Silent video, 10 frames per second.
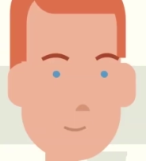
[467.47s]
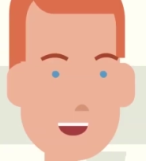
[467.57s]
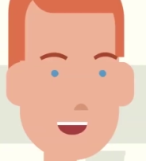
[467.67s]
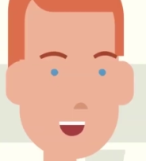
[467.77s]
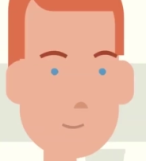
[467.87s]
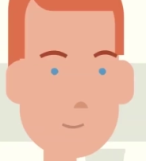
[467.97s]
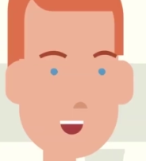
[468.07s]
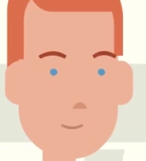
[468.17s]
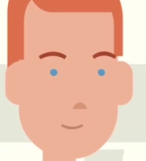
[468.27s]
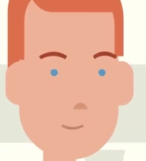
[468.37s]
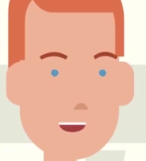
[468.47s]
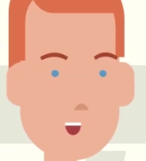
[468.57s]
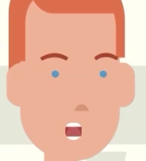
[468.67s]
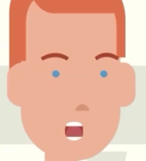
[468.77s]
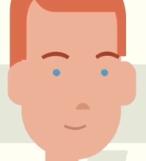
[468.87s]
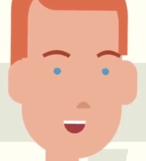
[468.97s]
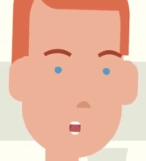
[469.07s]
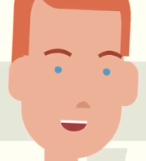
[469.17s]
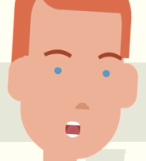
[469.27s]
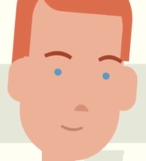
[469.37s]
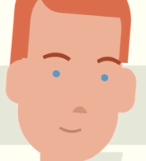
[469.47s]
In this case, where you are buying,